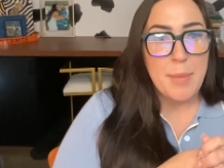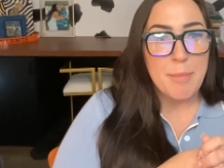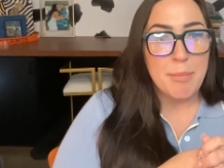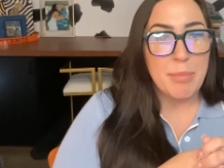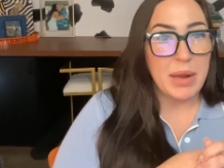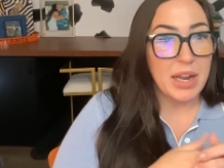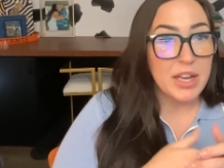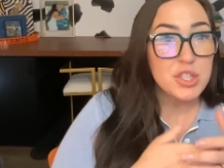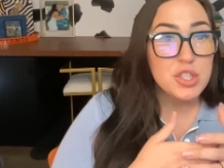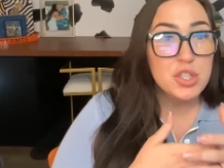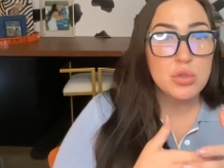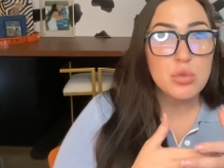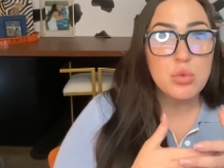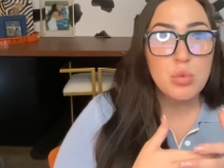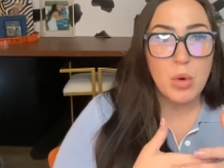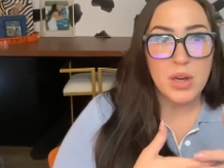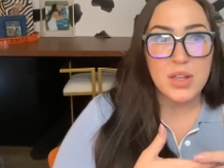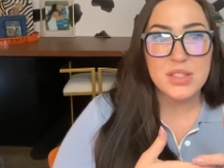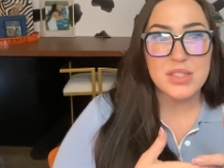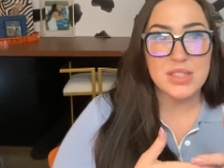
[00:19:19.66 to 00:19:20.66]
But I do
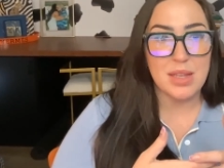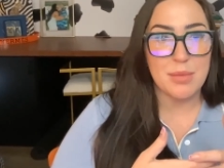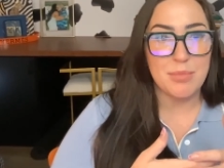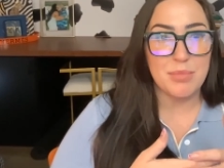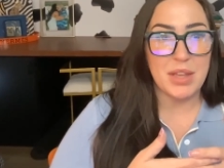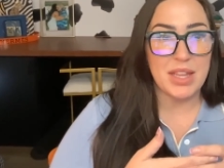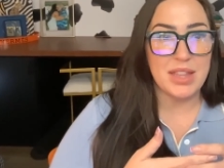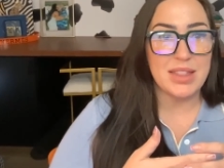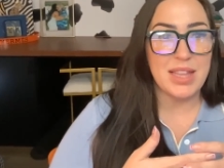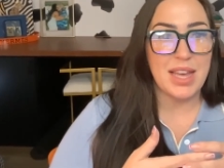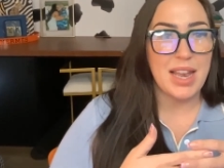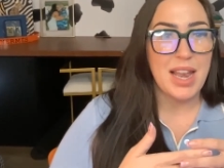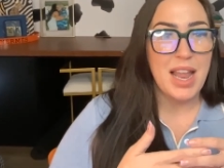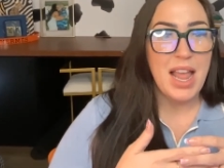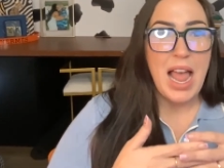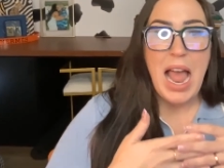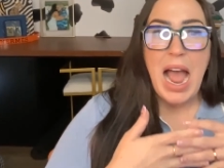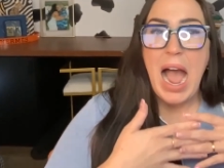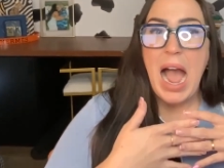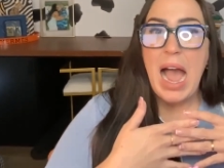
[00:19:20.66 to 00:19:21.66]
want something that
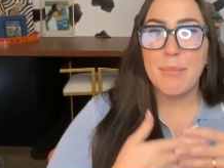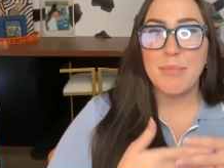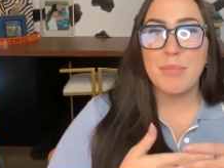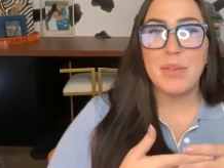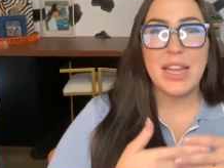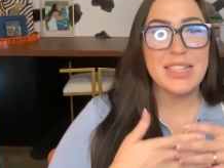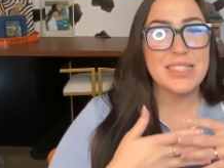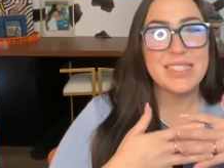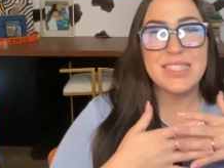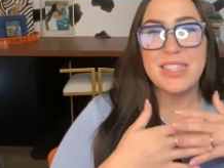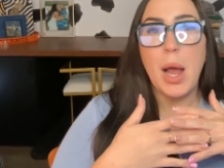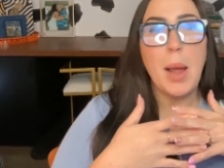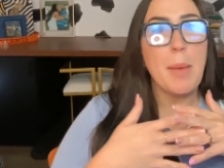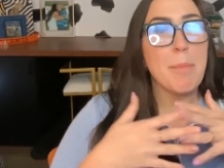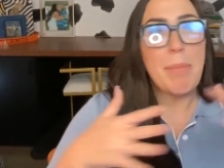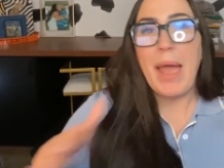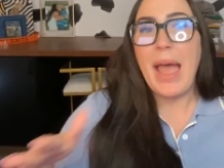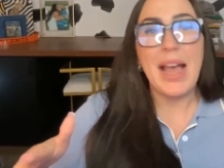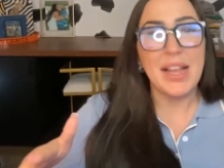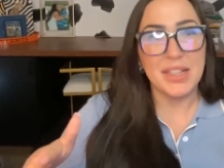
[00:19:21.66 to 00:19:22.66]
It's not
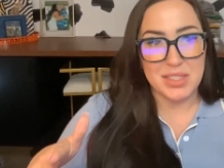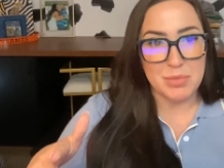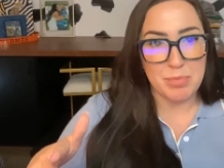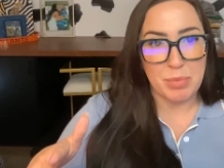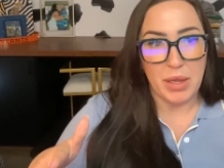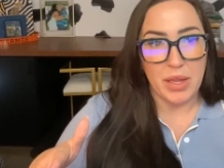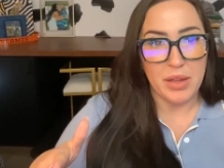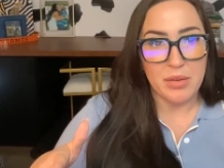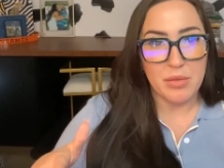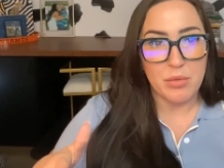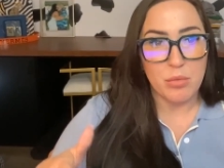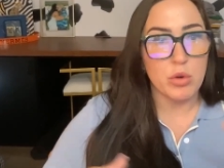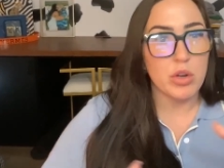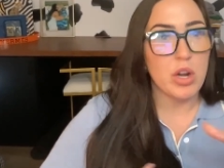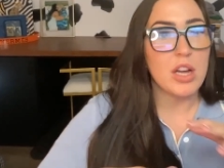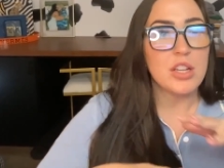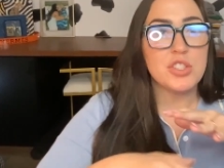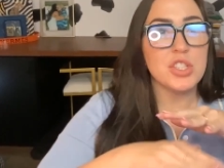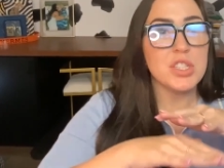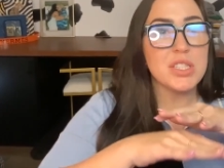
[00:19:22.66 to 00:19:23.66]
pad split. We're
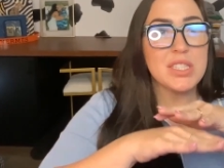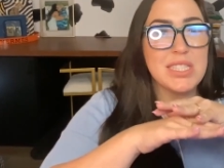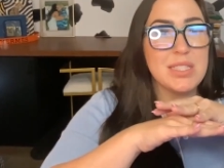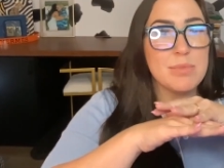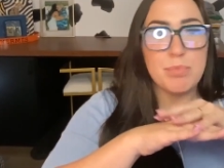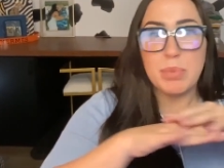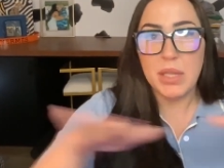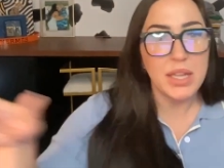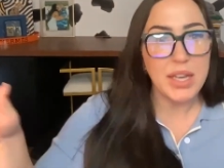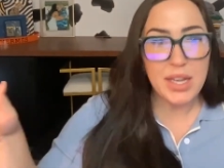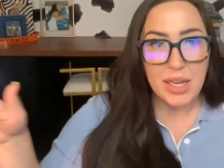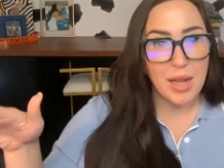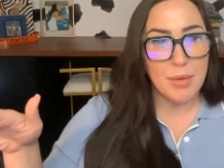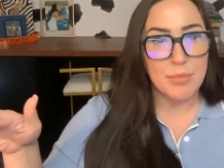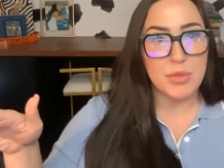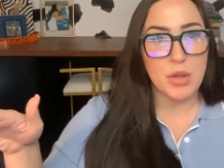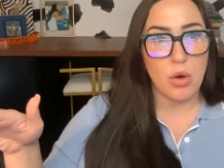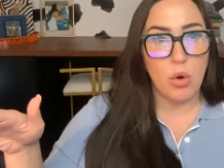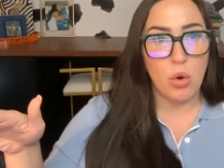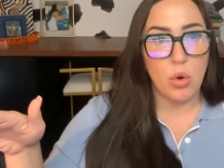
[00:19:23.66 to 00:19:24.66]
not just splitting up
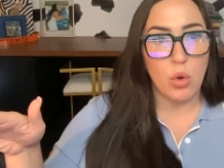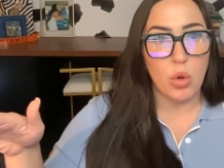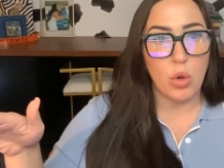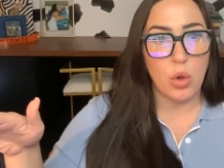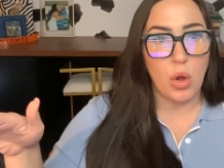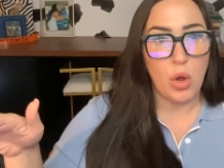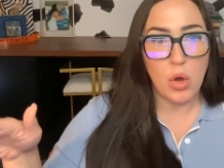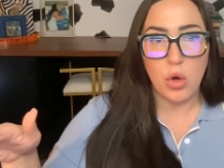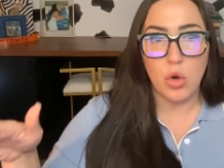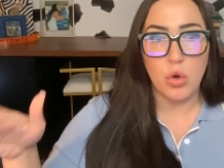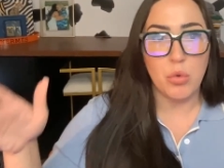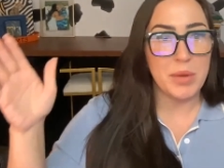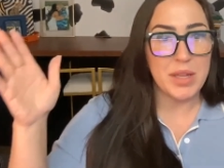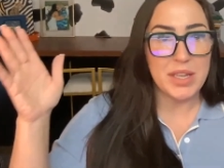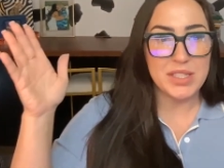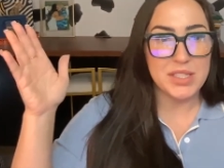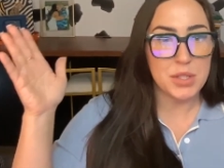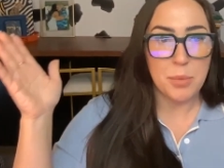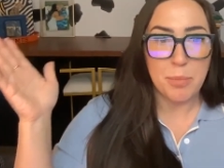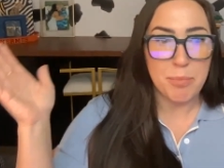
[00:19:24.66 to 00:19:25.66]
the whole home
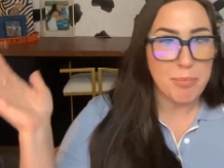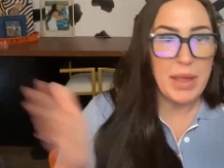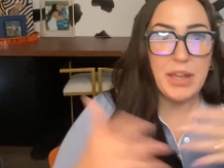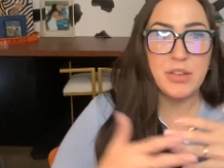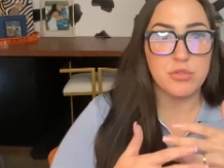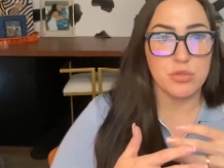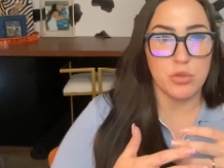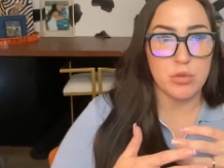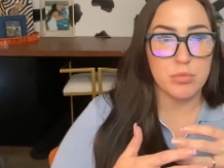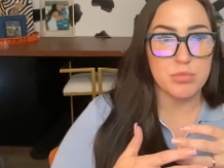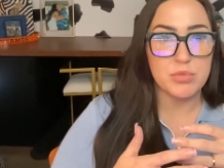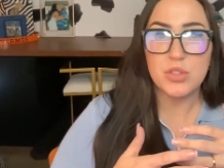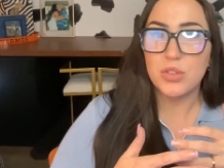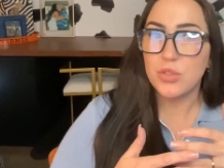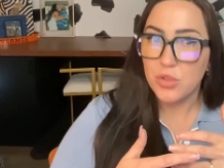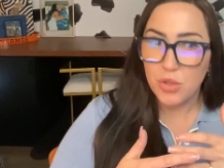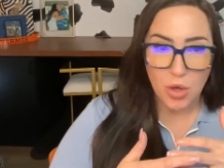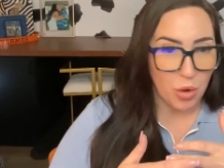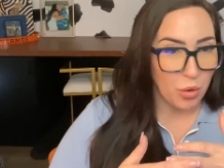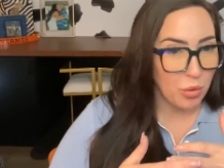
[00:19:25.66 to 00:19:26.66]
into bedrooms.
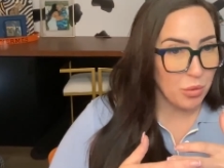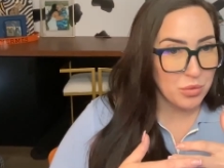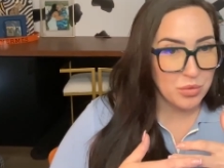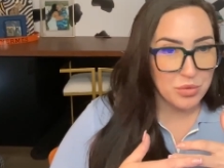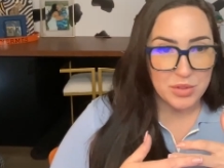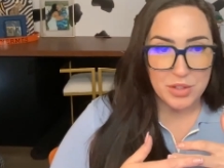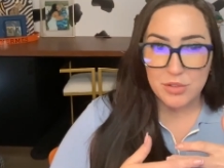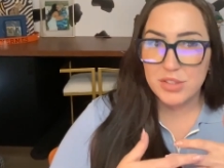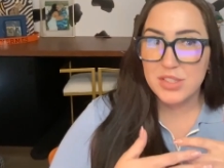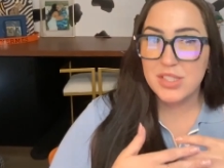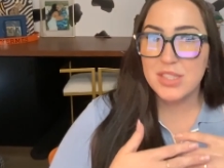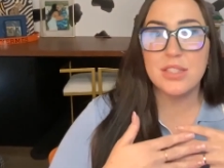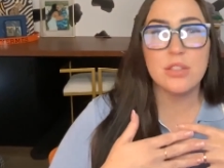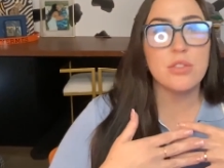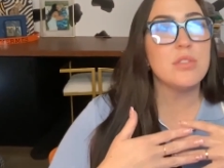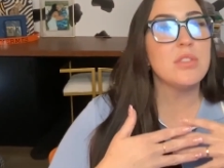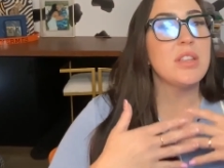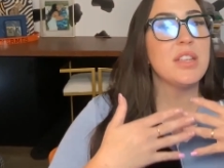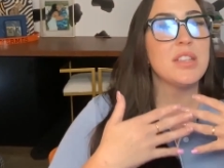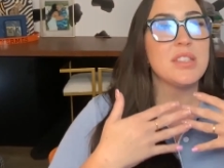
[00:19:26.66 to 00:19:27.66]
No, there
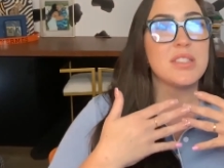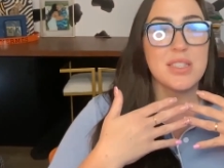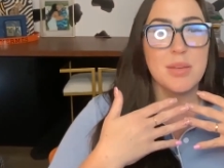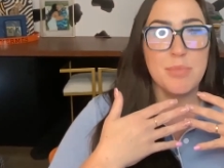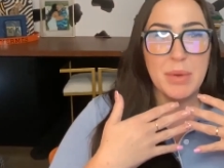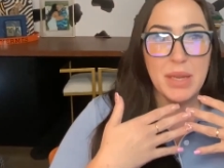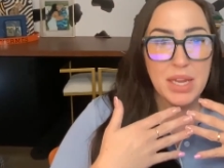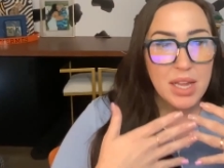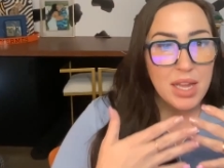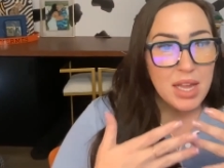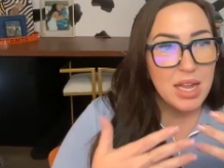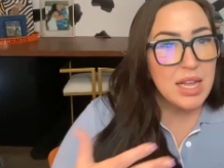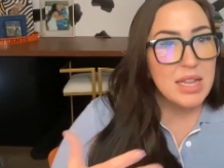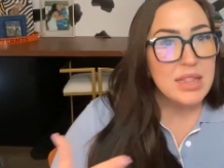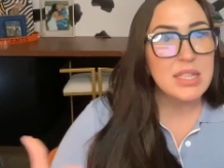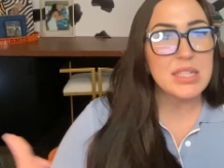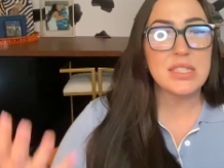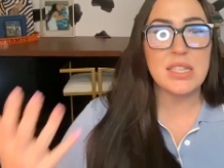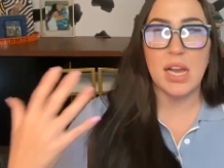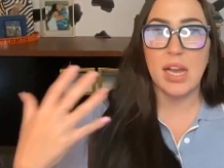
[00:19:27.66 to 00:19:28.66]
still needs to be
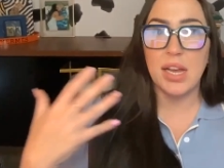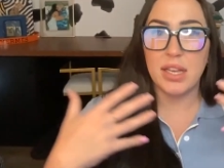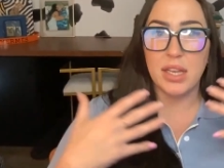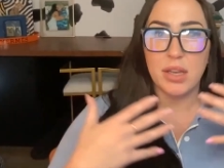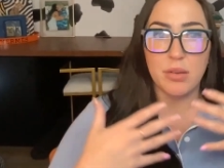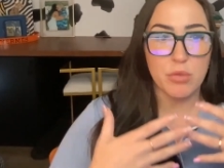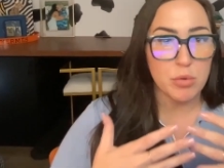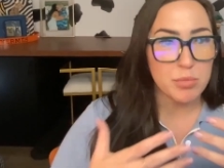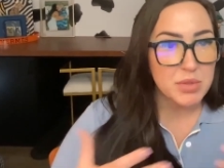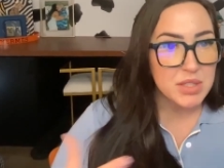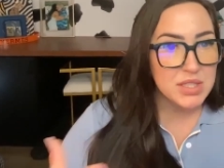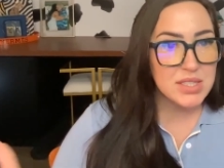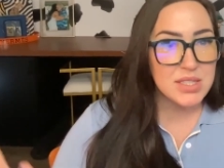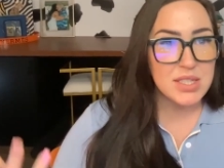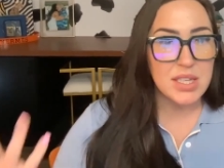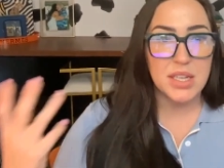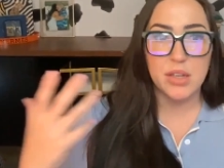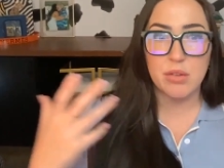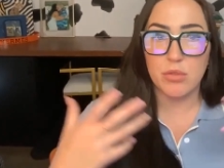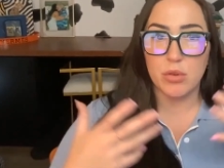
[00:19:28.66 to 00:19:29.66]
the dining room, the
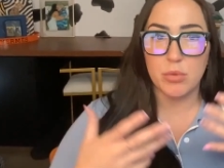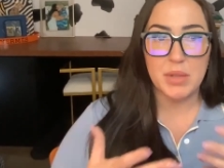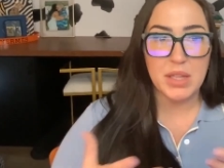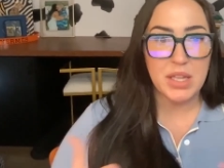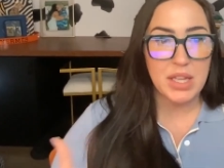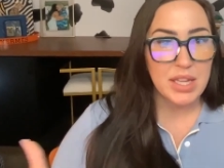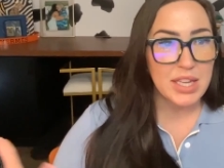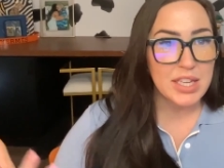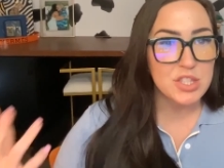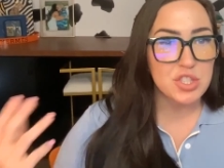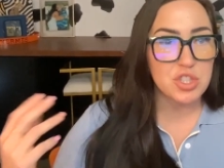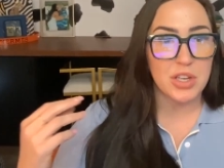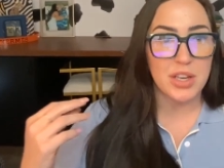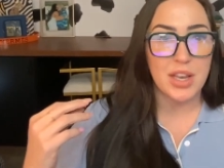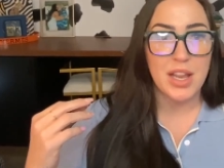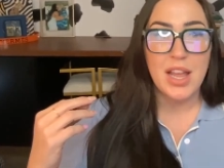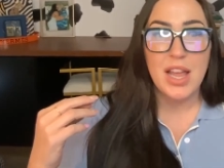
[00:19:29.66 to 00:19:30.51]
sitting room, the kitchen.